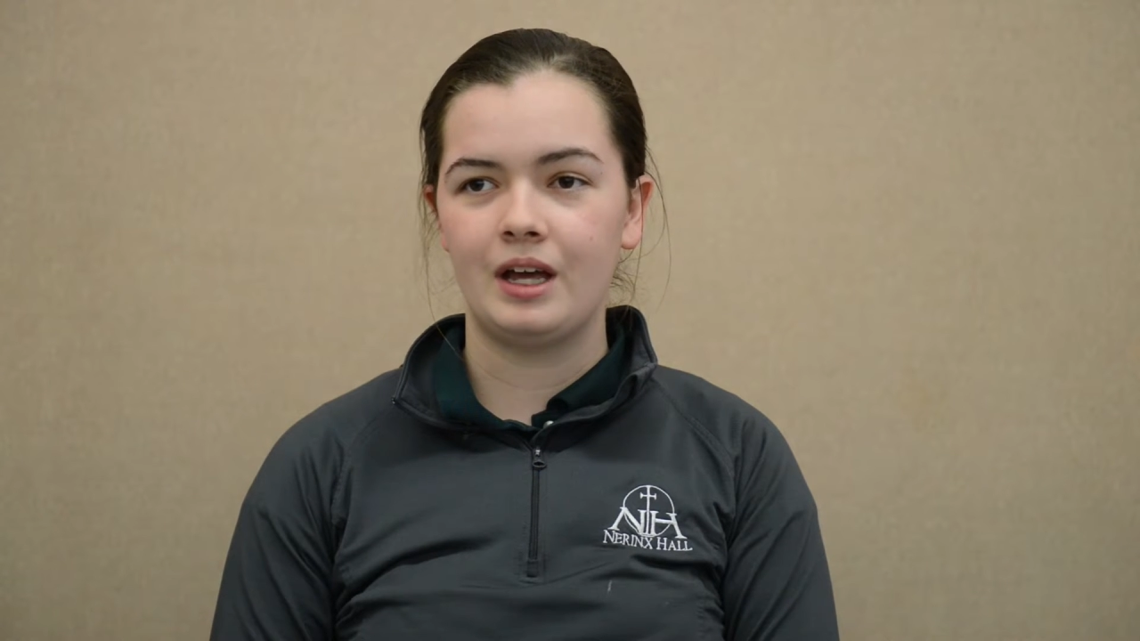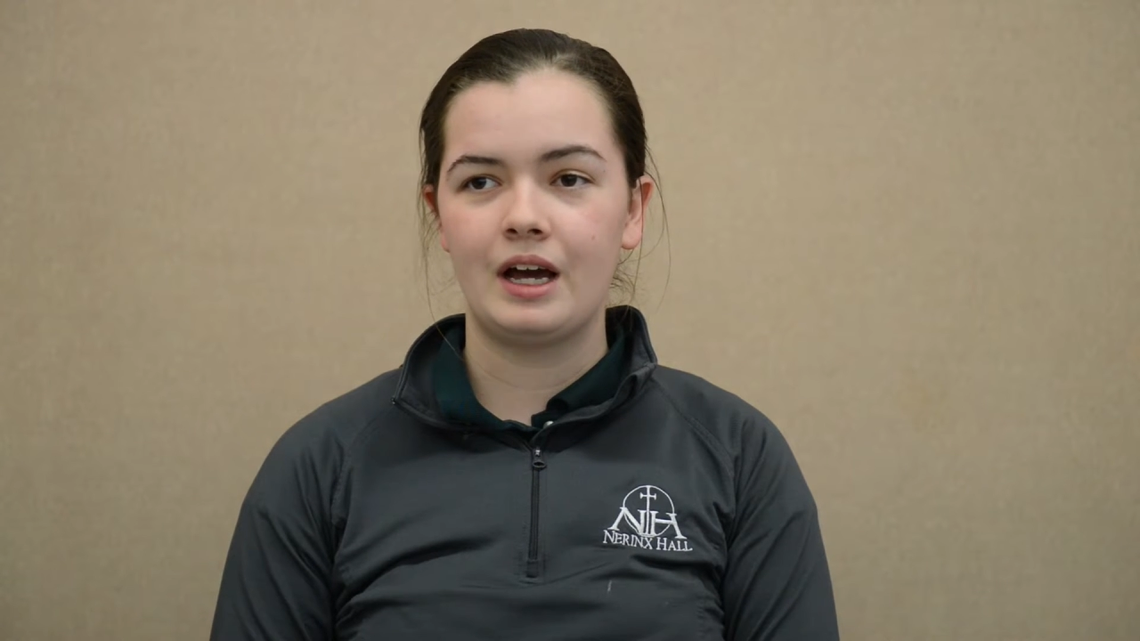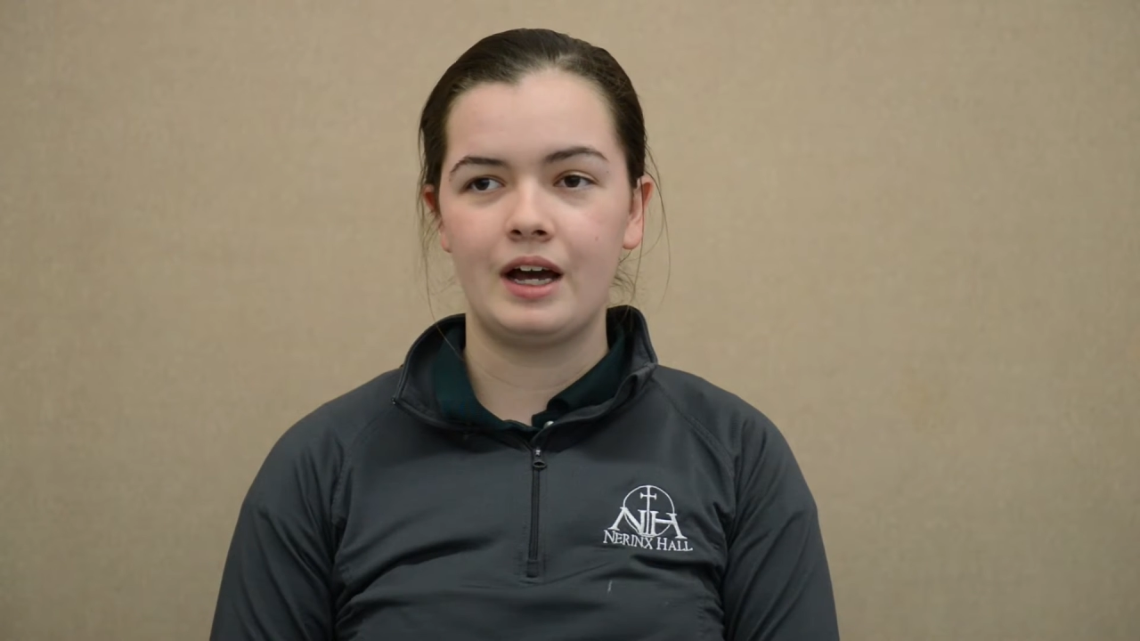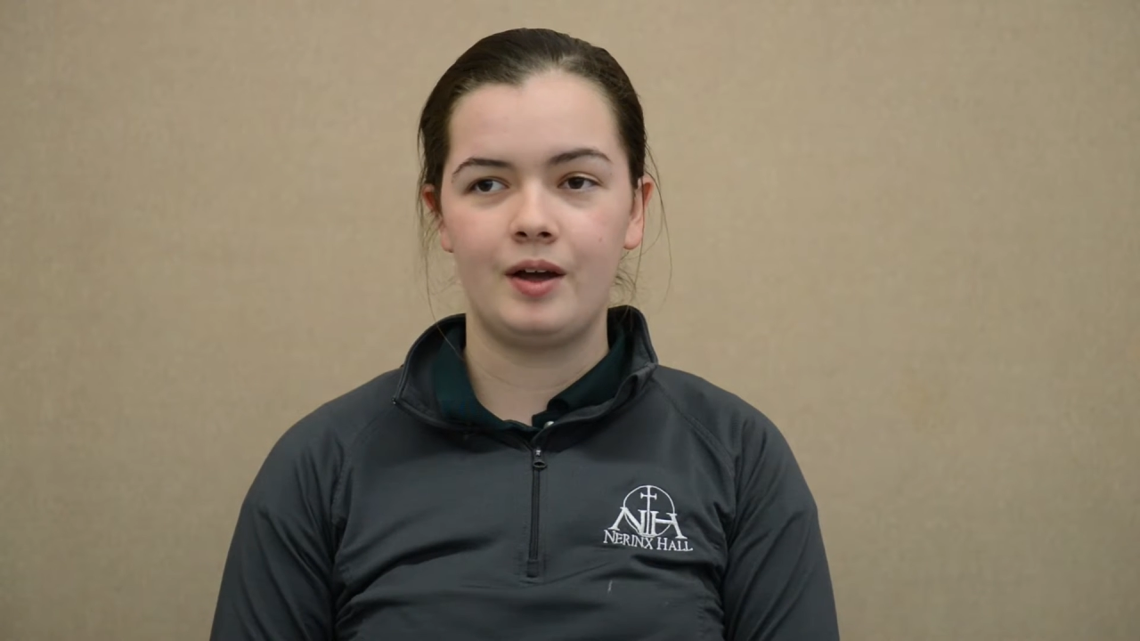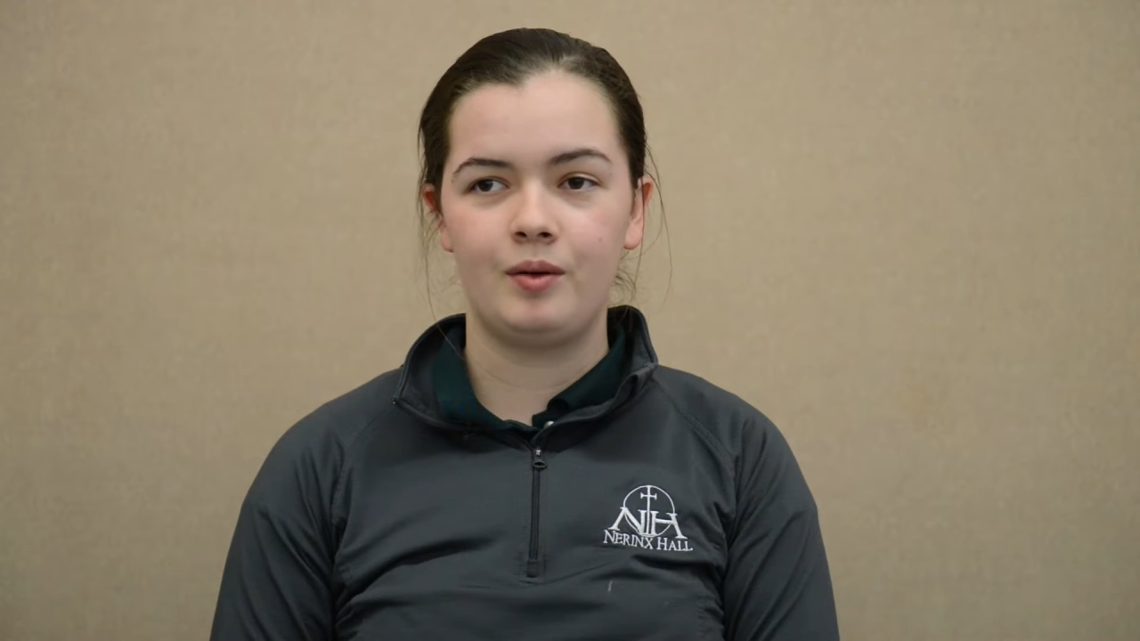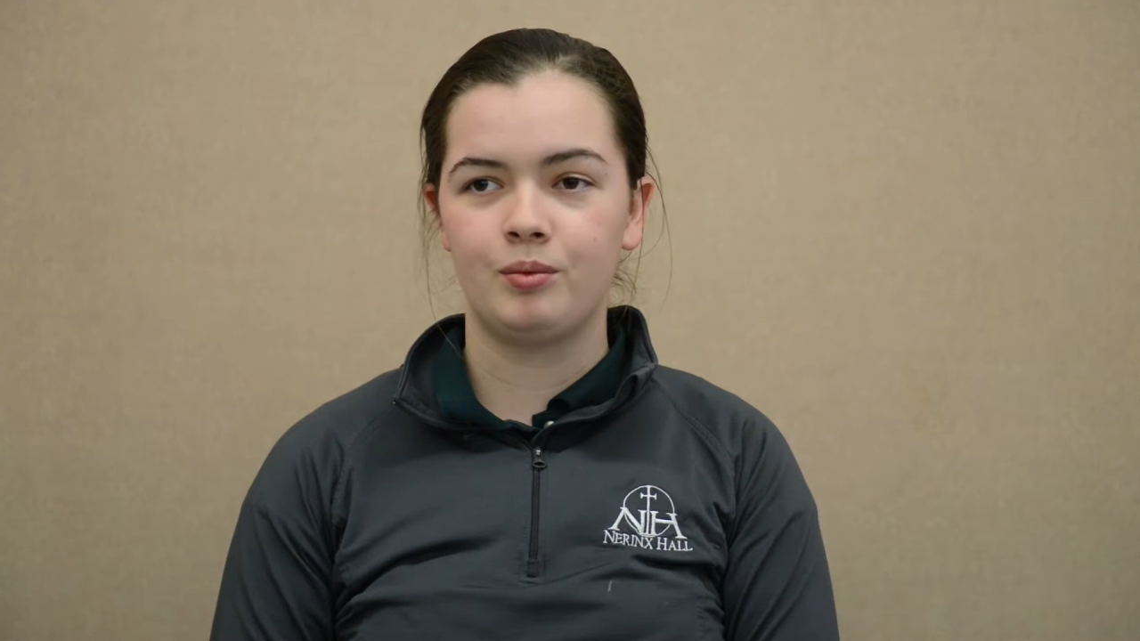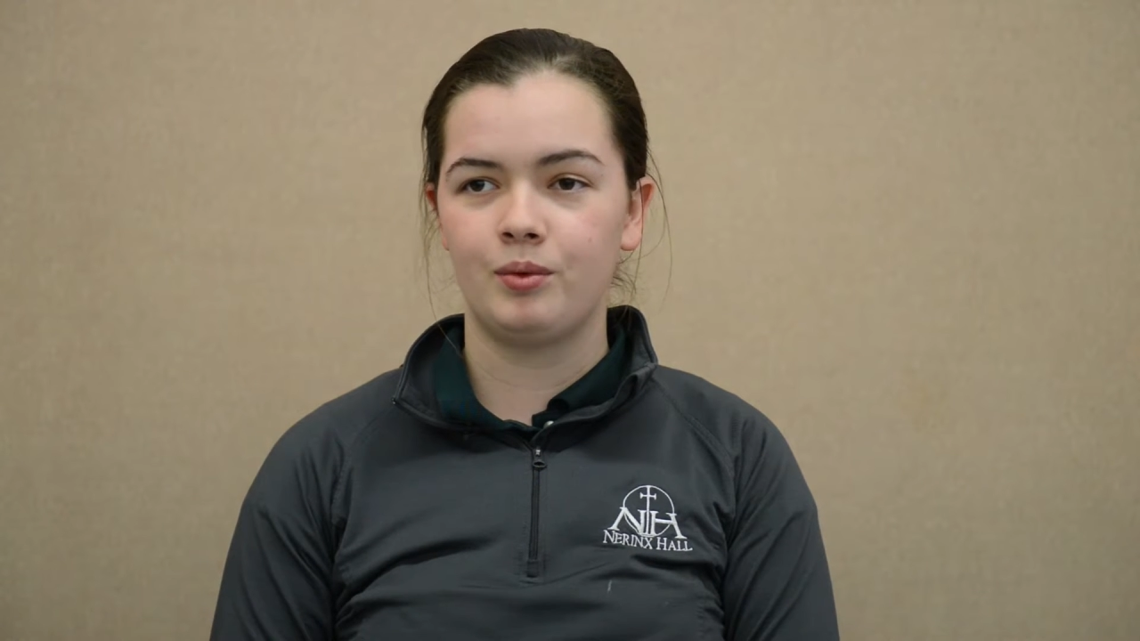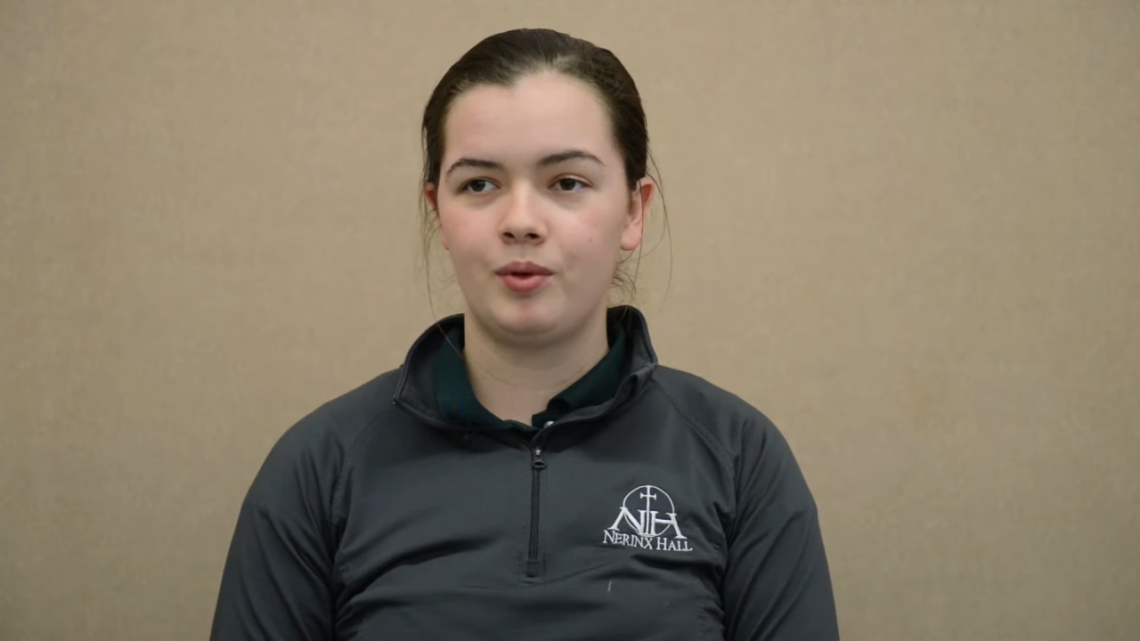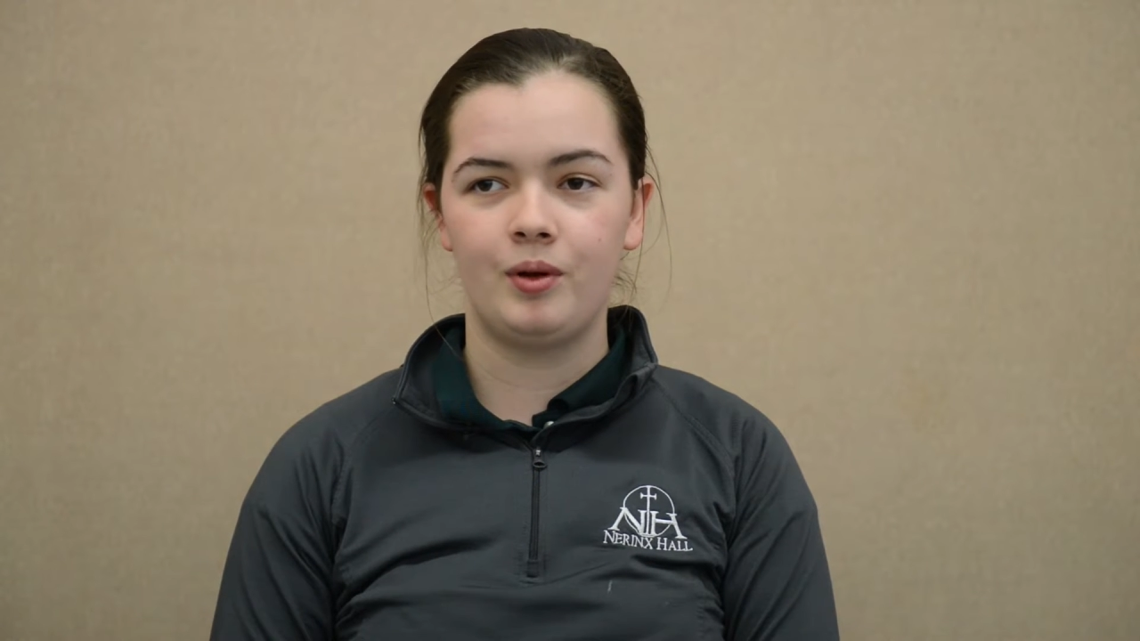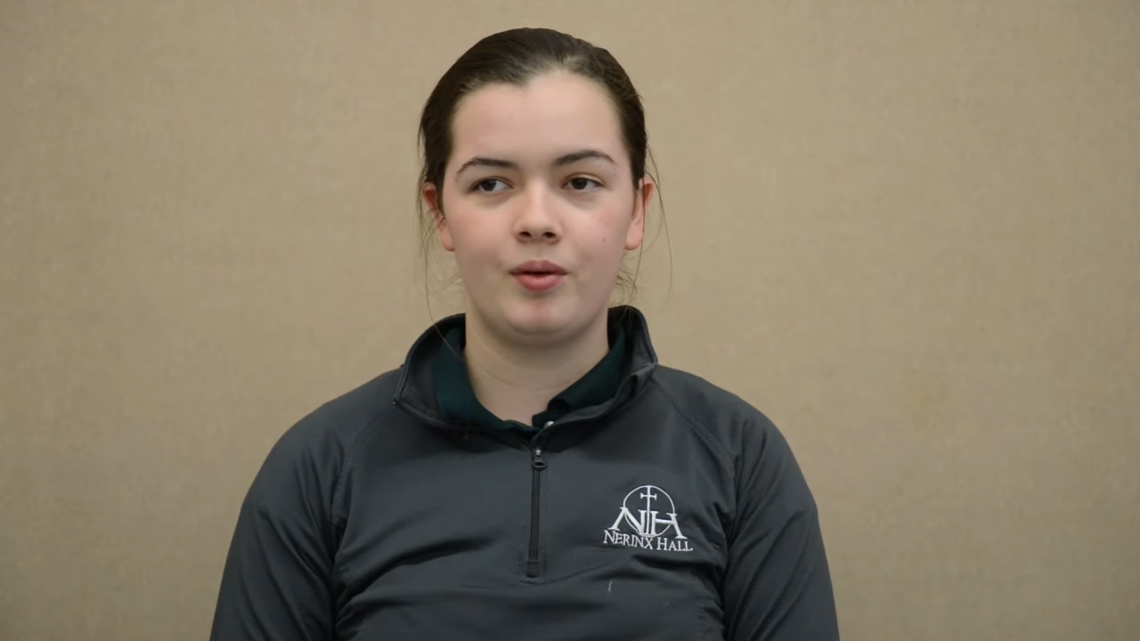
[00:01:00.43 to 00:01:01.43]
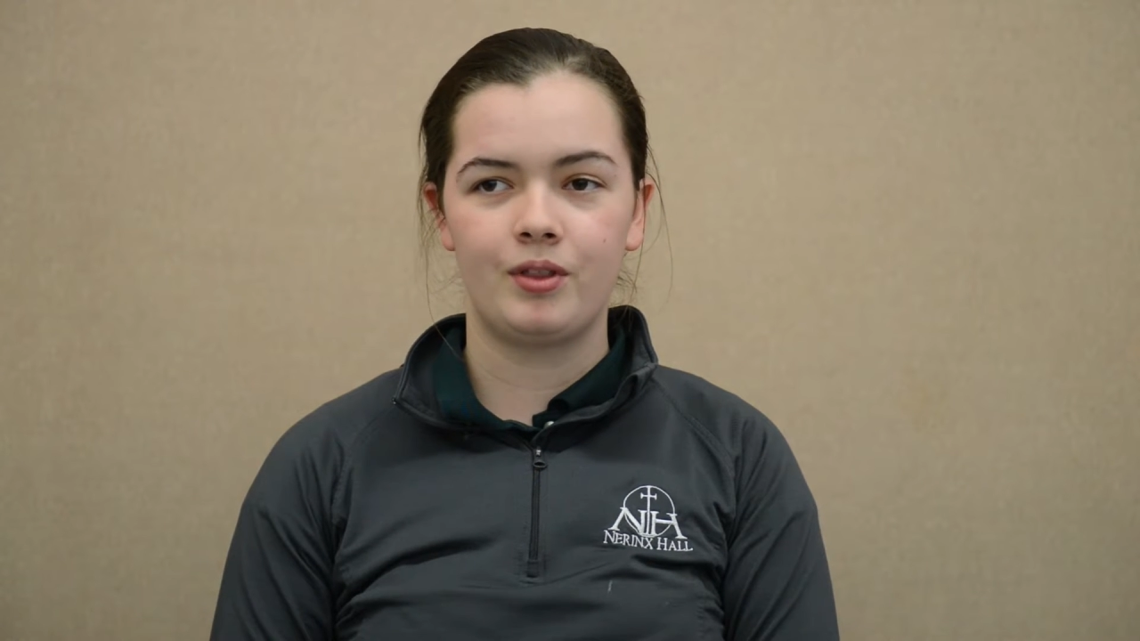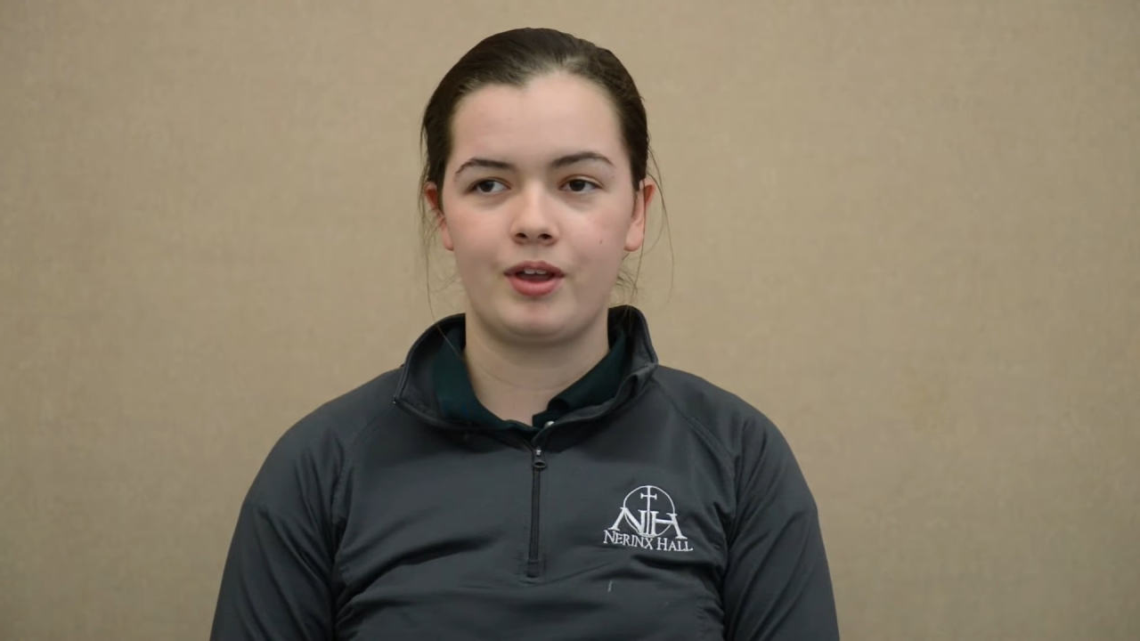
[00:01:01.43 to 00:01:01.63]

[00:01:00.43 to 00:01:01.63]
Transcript: I really want to